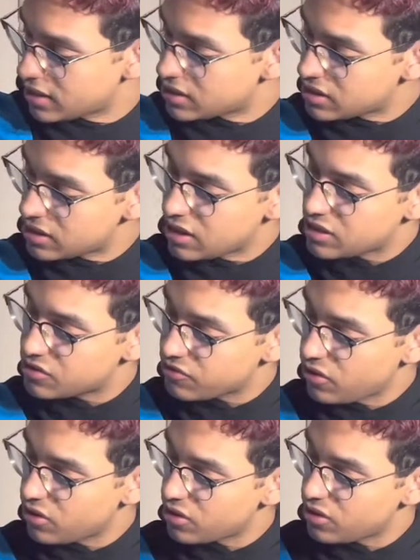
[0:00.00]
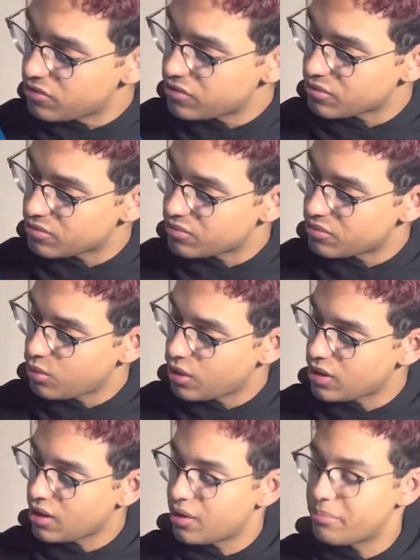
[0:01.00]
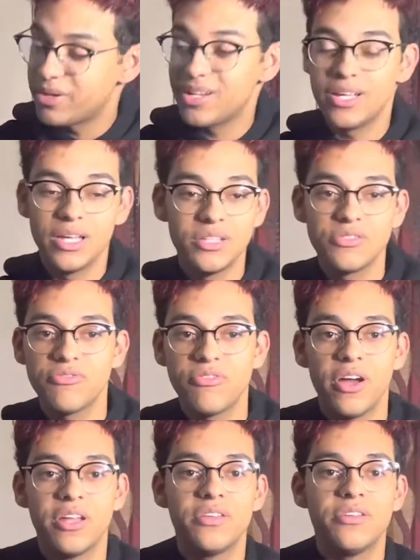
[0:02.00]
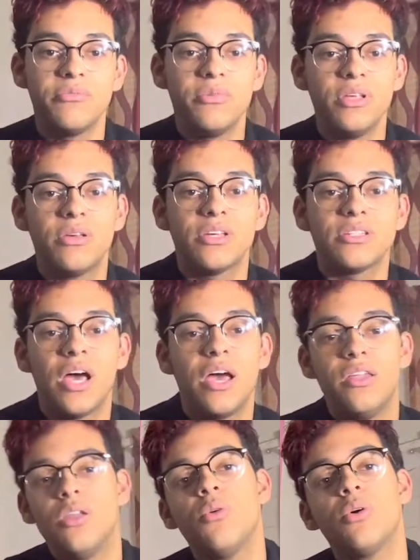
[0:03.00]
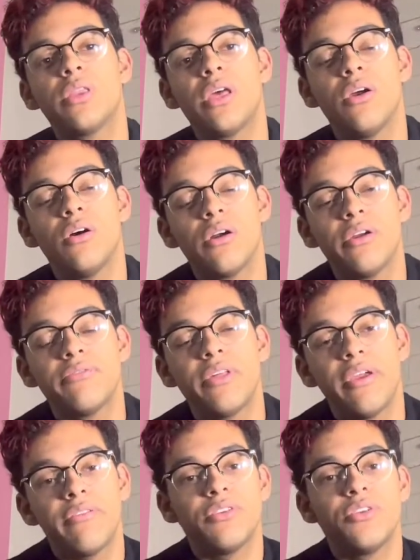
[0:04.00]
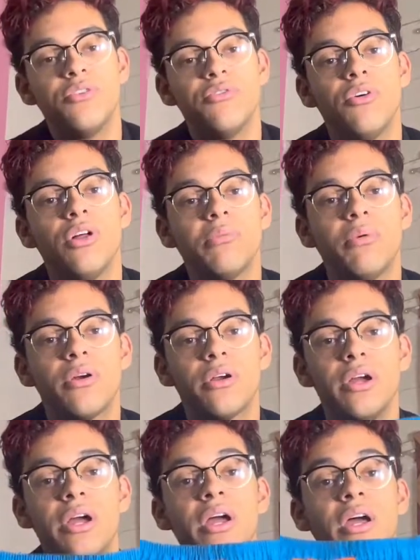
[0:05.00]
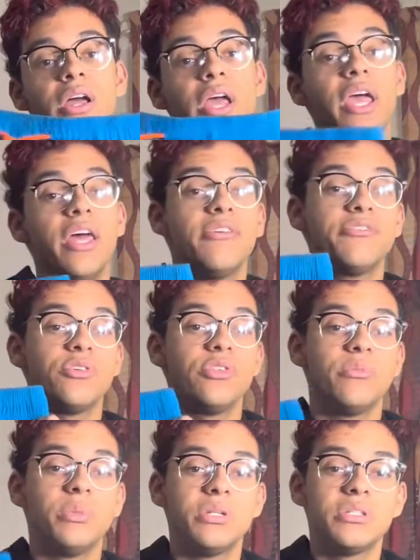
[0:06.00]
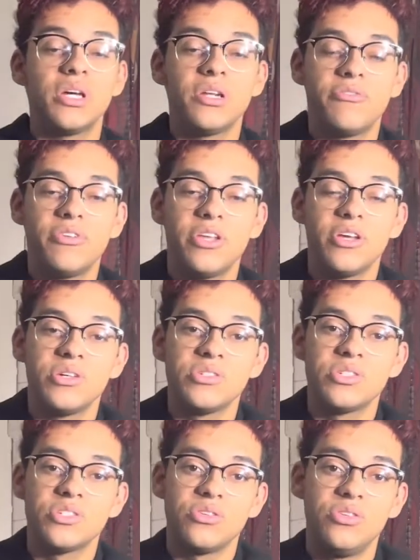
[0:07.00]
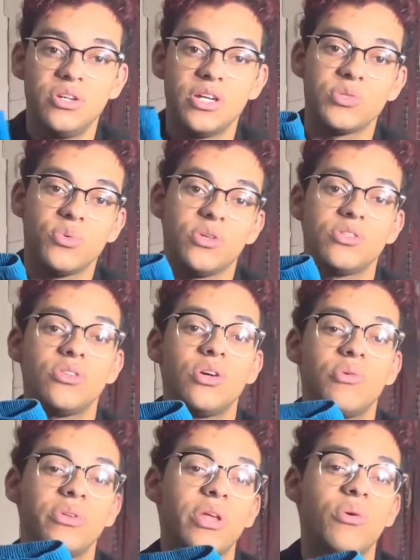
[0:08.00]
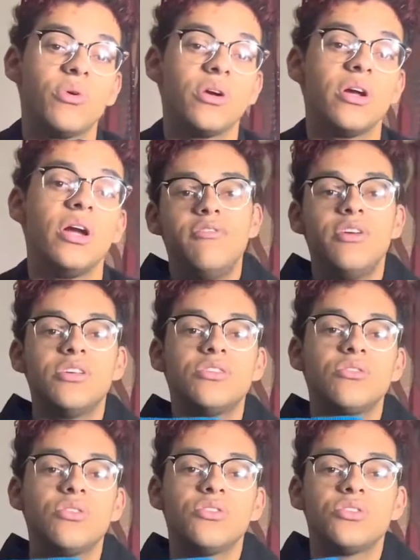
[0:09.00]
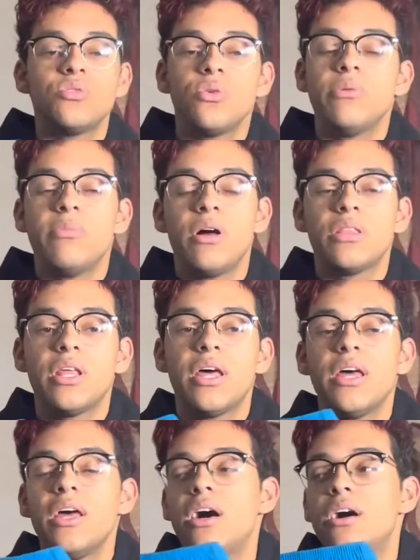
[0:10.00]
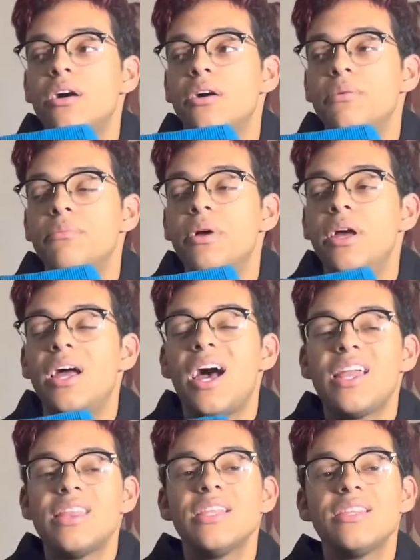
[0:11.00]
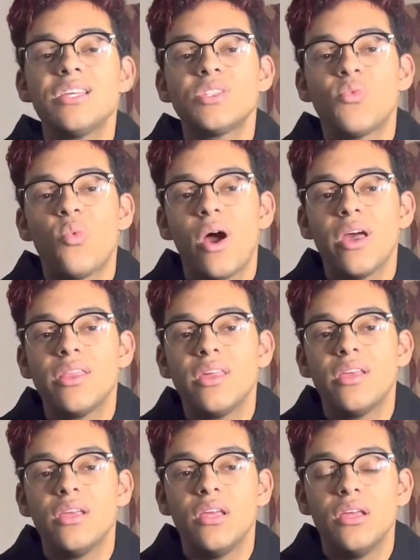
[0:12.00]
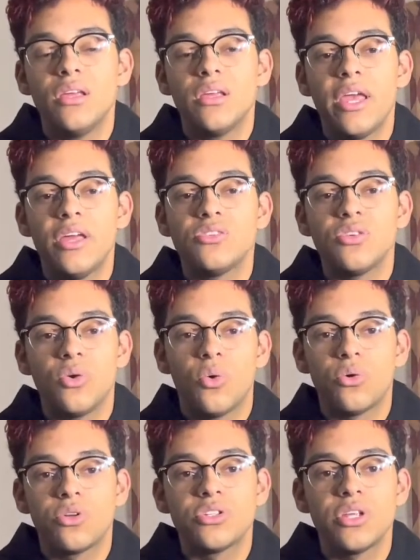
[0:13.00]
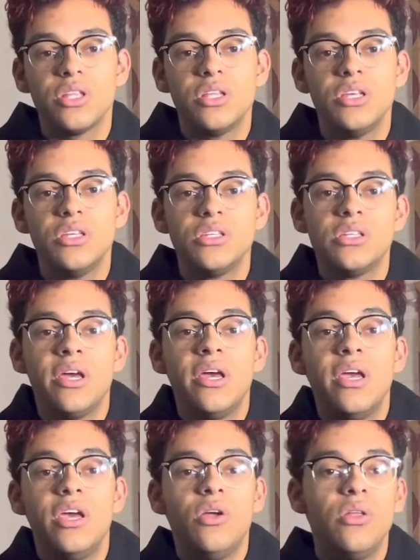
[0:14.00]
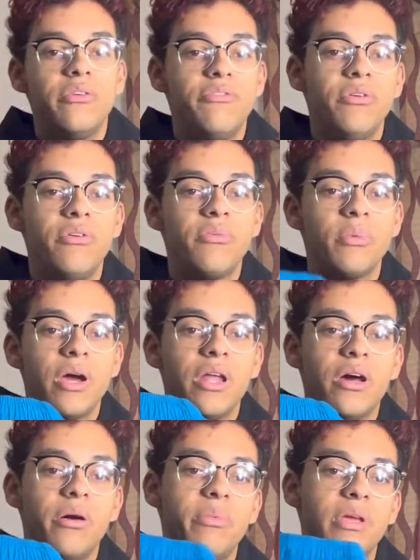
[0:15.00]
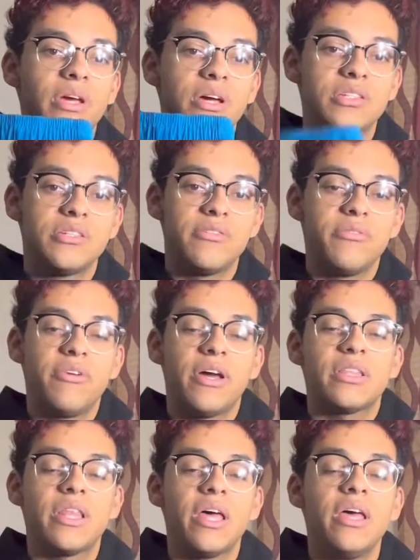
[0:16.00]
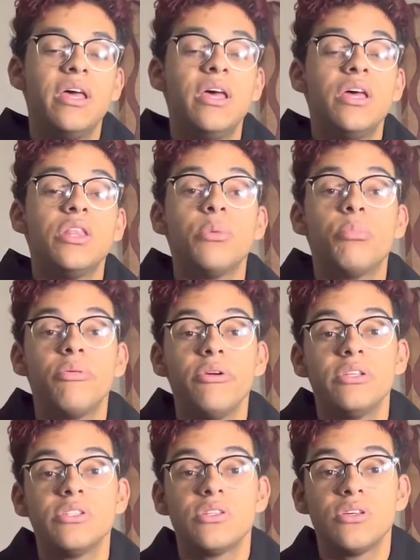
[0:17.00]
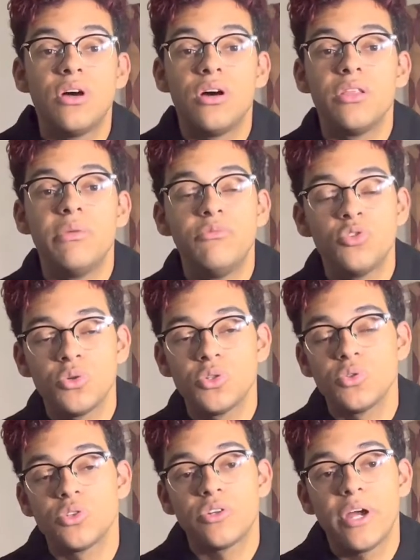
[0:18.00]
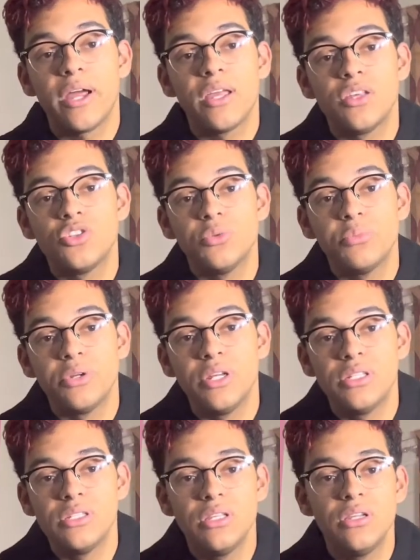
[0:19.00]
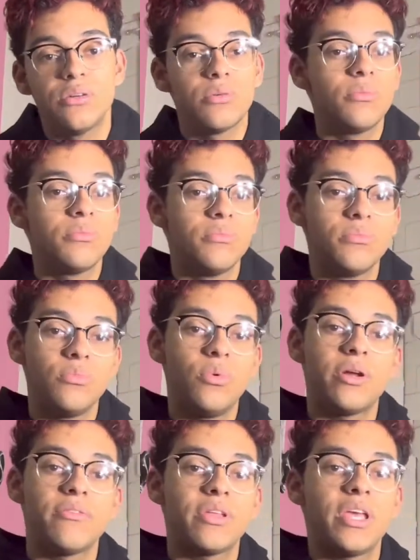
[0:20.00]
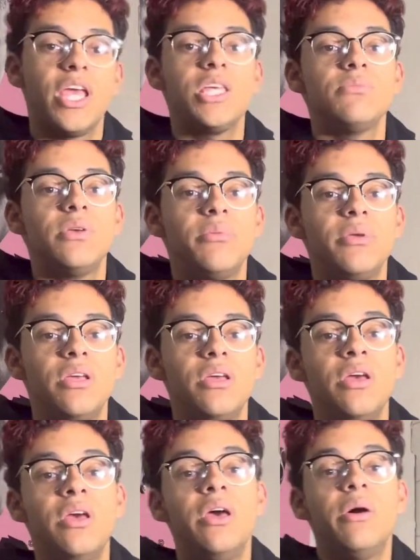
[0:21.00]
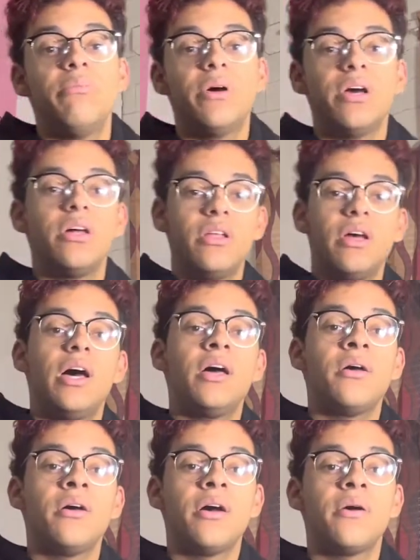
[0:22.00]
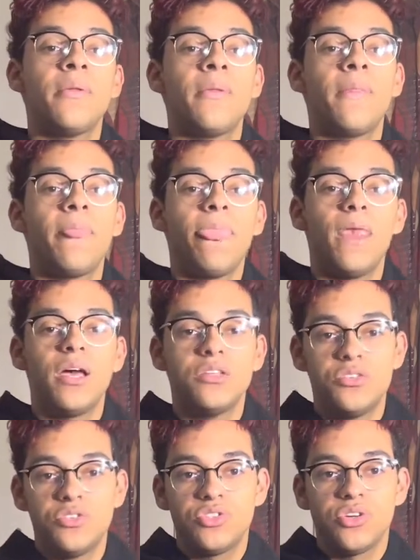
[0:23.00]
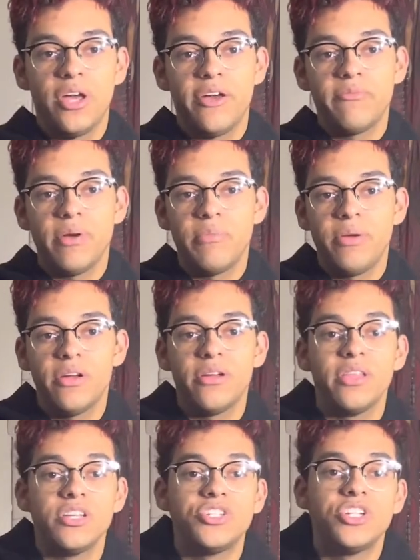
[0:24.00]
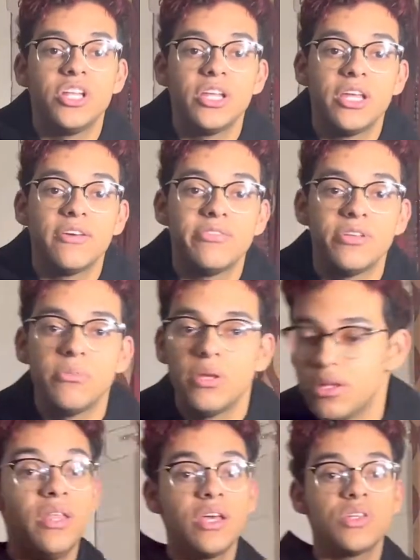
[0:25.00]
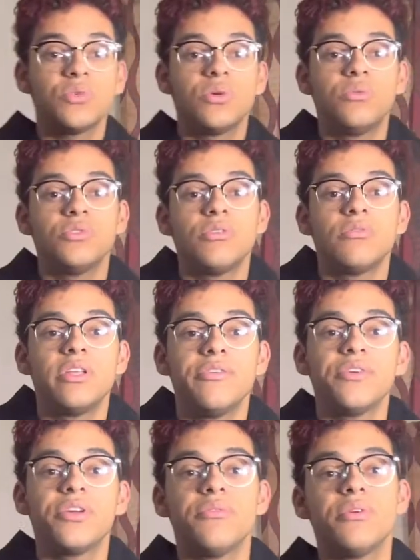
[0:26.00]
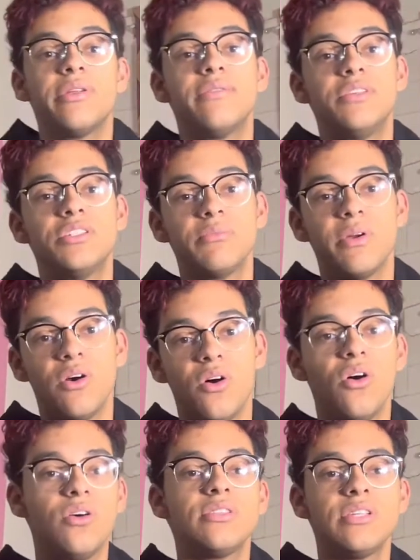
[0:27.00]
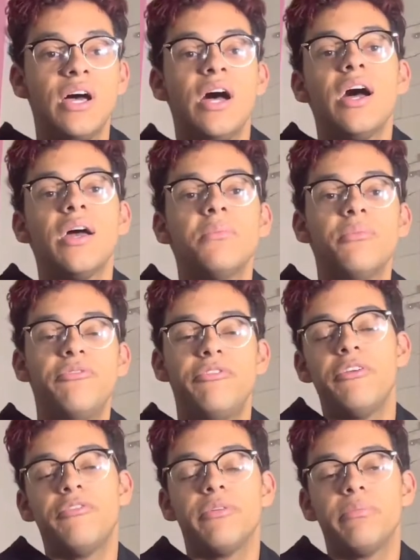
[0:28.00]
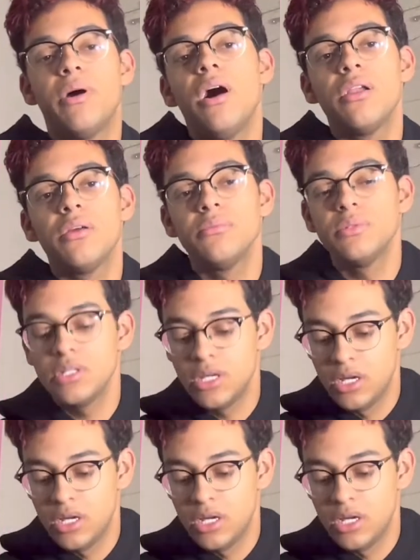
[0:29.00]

and it's falling off and whatnot, but it's fine to me because I know what they are if they ever do fall apart. And I've shown them in a ton of videos, so you guys will also know what they were. If you guys don't know the story about that, I think that's why they canceled orders on these. And only a few of them got out because of the fact that the print on the shorts was cracking super easily or whatever the case may be. But I do still have my pair that Jaden gifted me. Next one, which I will never get rid of, these are my all-time favorite bottoms,